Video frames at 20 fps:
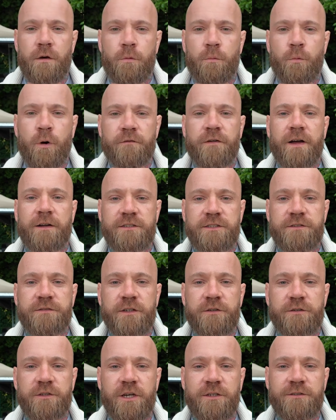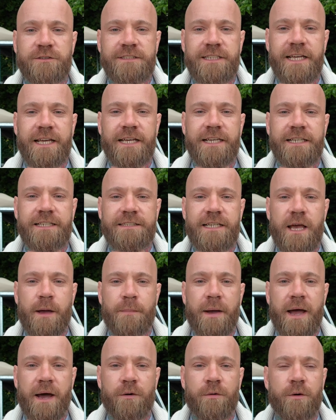What Founders Field Notes is
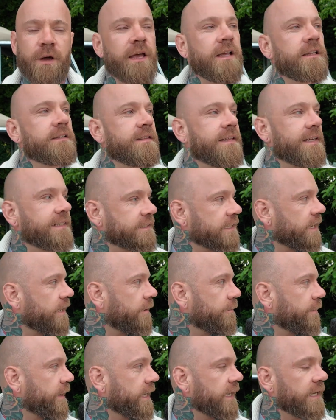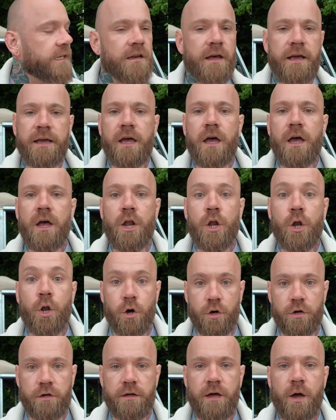about is this going to be like a
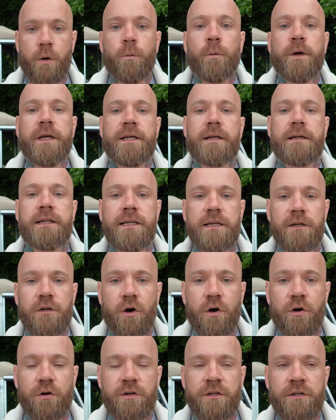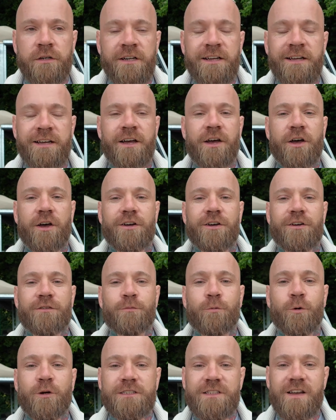log, a weekly log
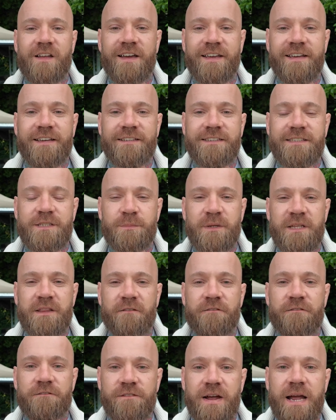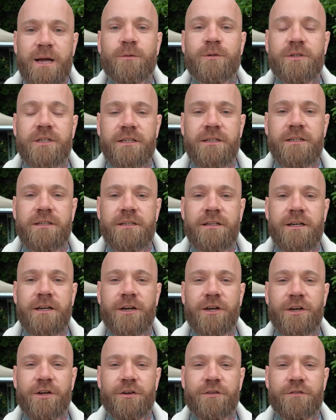of what it's like to be the founder
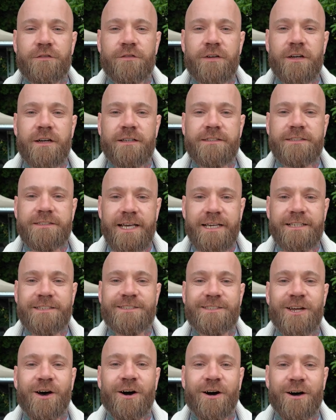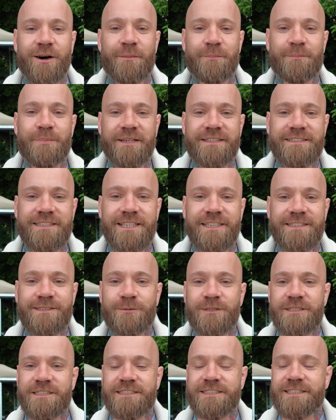of a tech startup business,
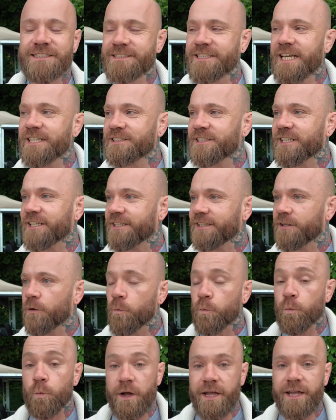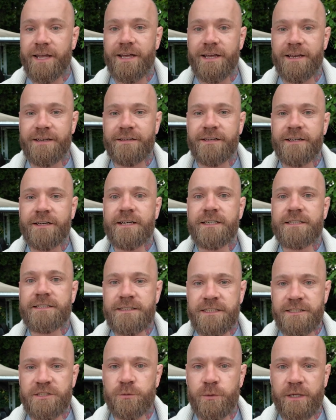which is essentially the weird
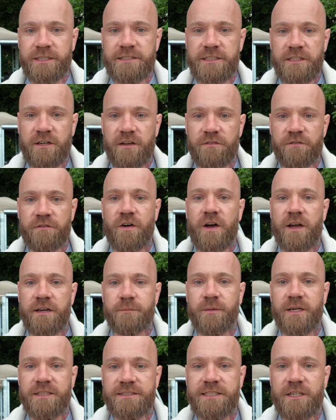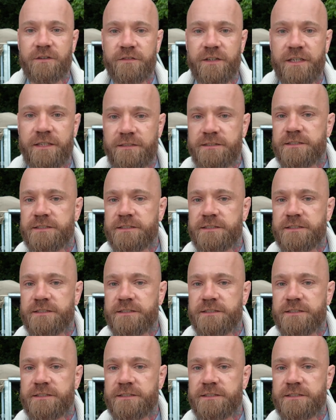situation I find myself in.